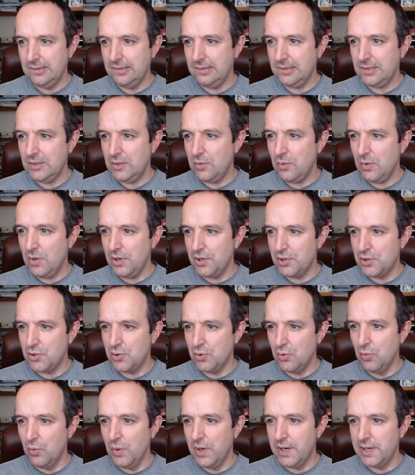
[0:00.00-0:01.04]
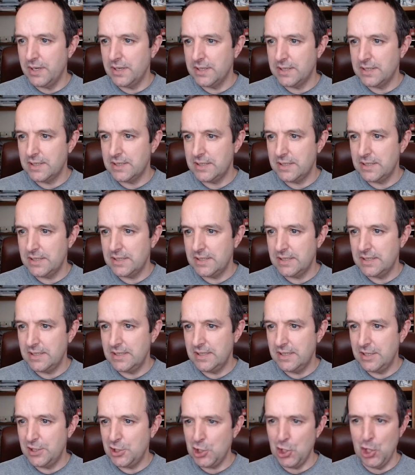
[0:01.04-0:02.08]
Not quite sure where to
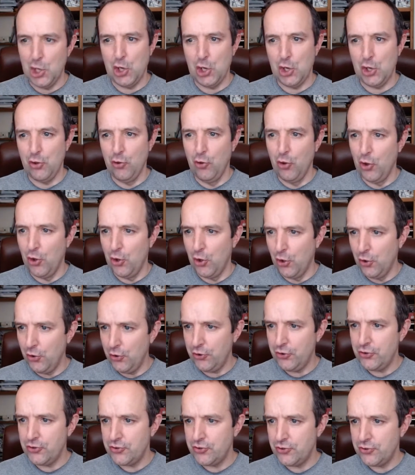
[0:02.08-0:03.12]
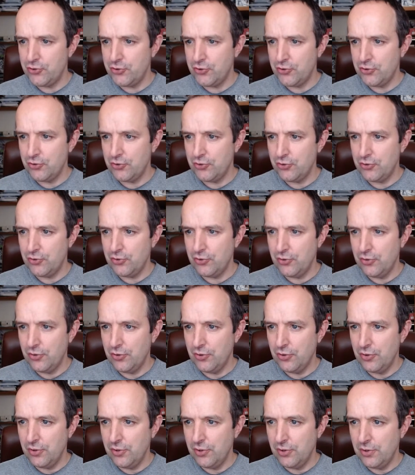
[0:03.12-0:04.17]
stick this.
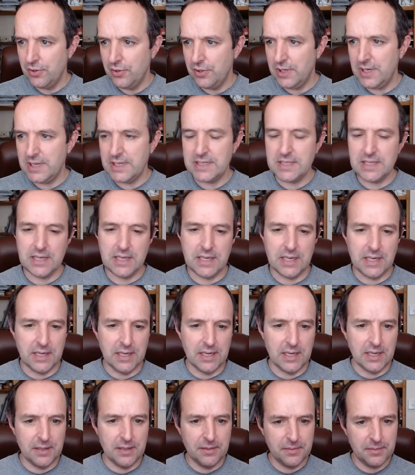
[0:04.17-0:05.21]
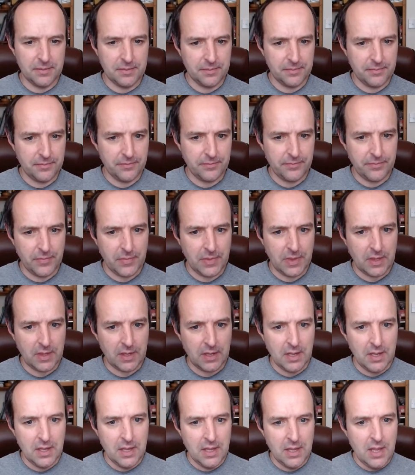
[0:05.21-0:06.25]
Let's stick it in there.
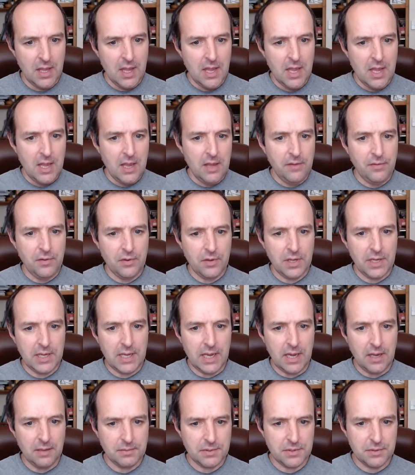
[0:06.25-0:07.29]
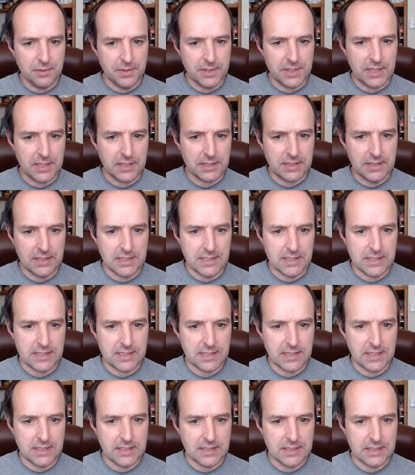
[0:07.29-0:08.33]
If you can get up to 1,000
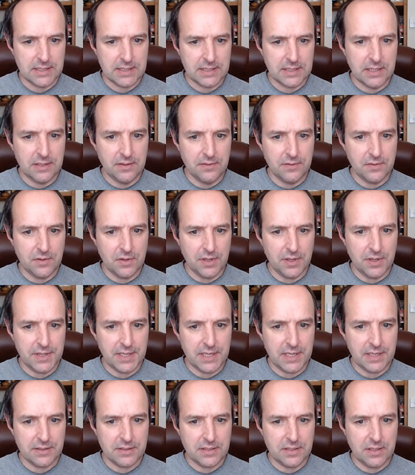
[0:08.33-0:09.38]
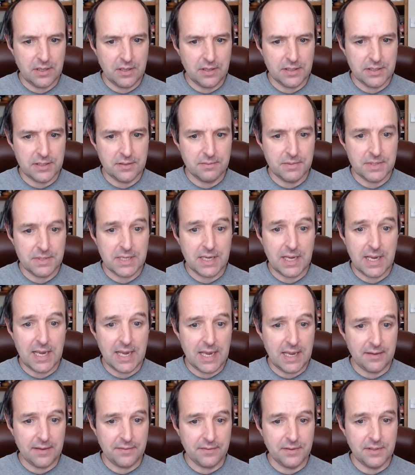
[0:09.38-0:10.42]
listings, then you've got 1,000 items that
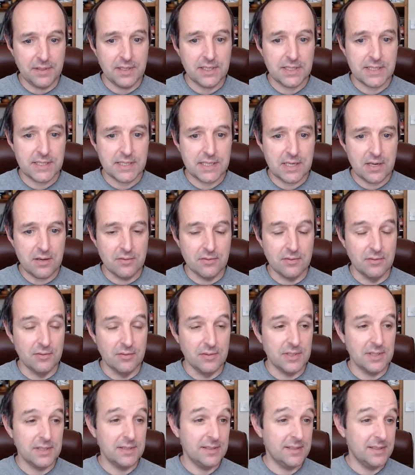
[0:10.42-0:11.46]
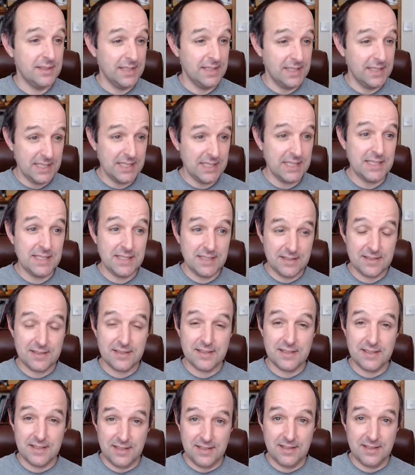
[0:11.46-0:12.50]
haven't sold. This is,
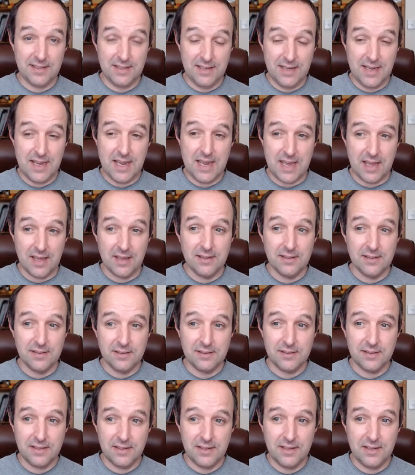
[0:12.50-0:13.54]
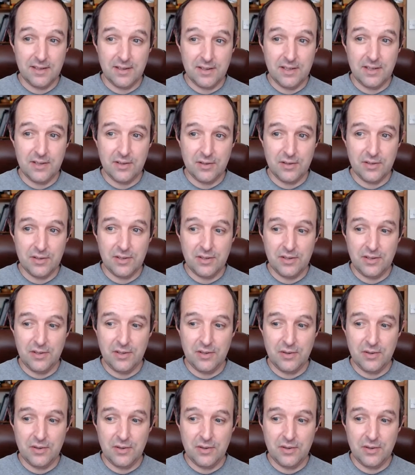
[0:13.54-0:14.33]
yeah, you're